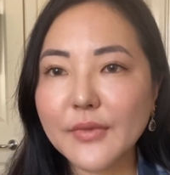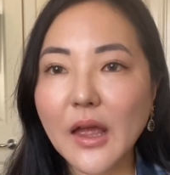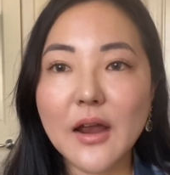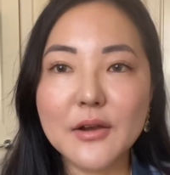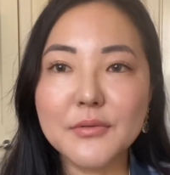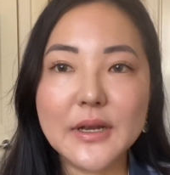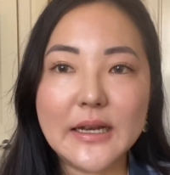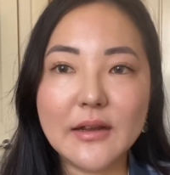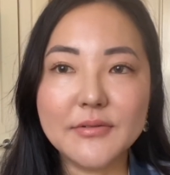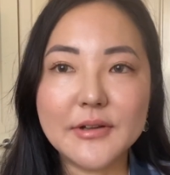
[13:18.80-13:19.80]
I really
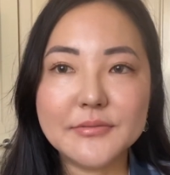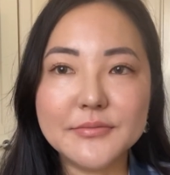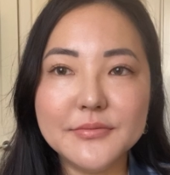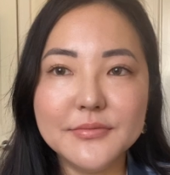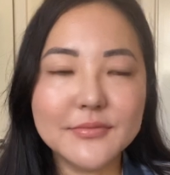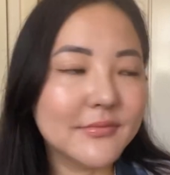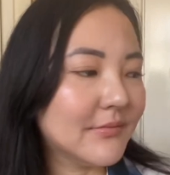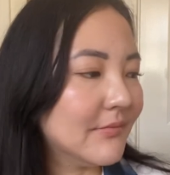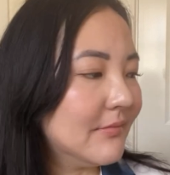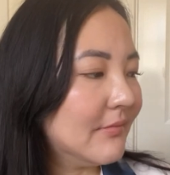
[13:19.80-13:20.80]
love it.
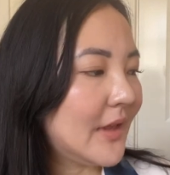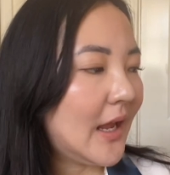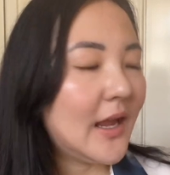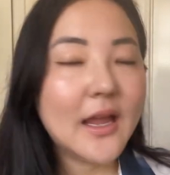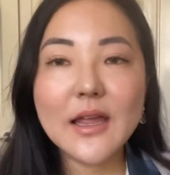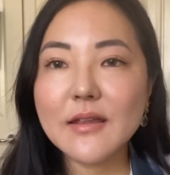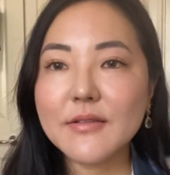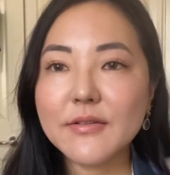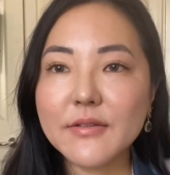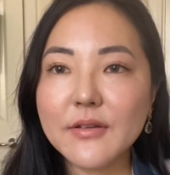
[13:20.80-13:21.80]

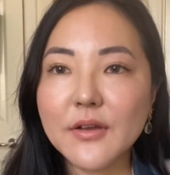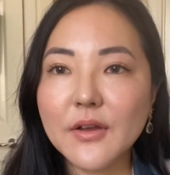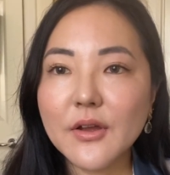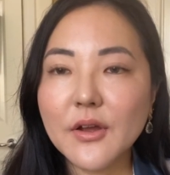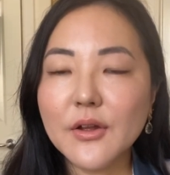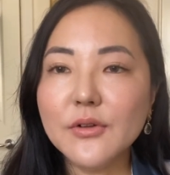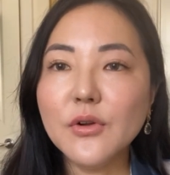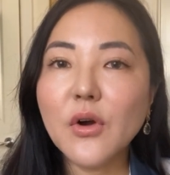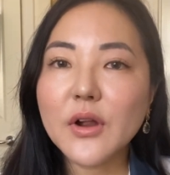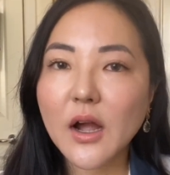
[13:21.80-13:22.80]
It's
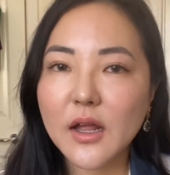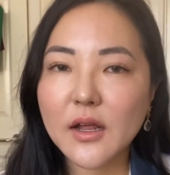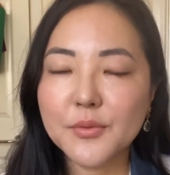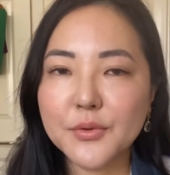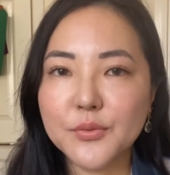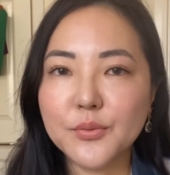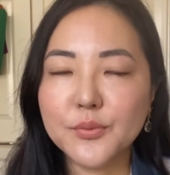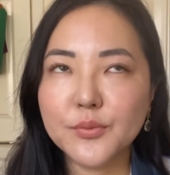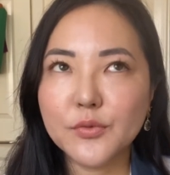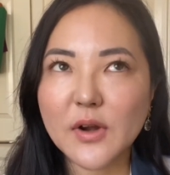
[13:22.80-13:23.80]
not a colour I would
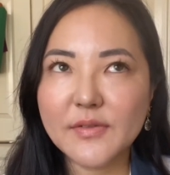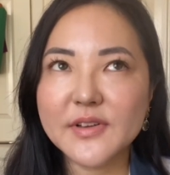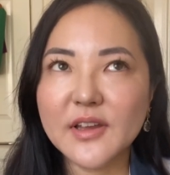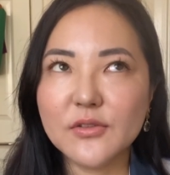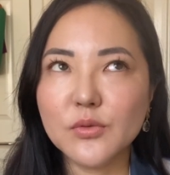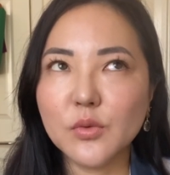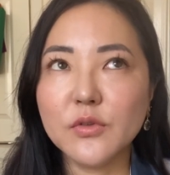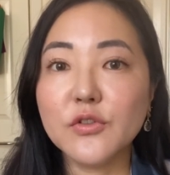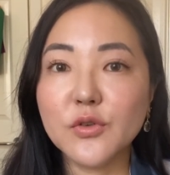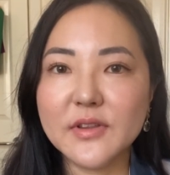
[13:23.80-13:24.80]
gravitate
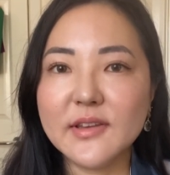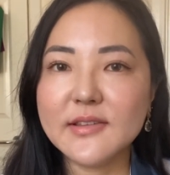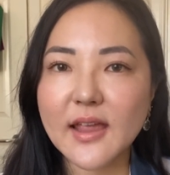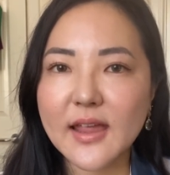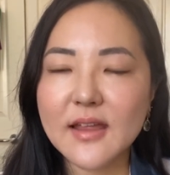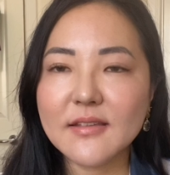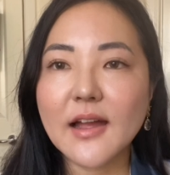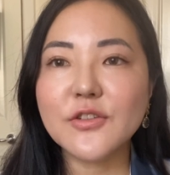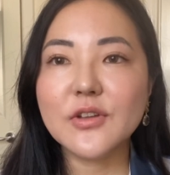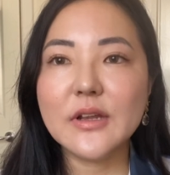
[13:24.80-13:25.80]
towards during the day. It's
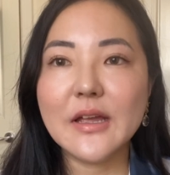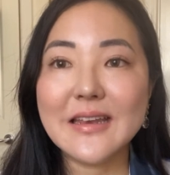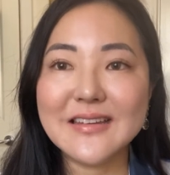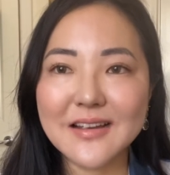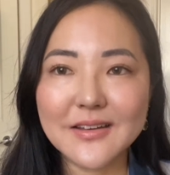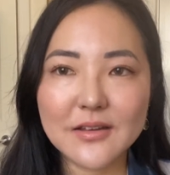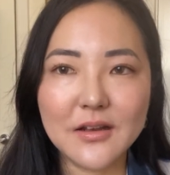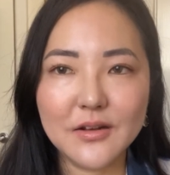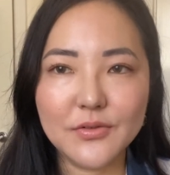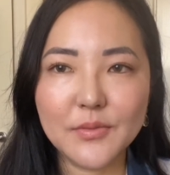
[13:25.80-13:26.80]
actually a night
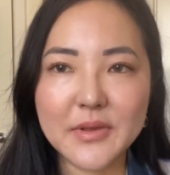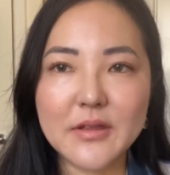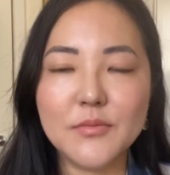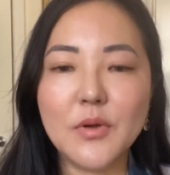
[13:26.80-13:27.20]
colour for me.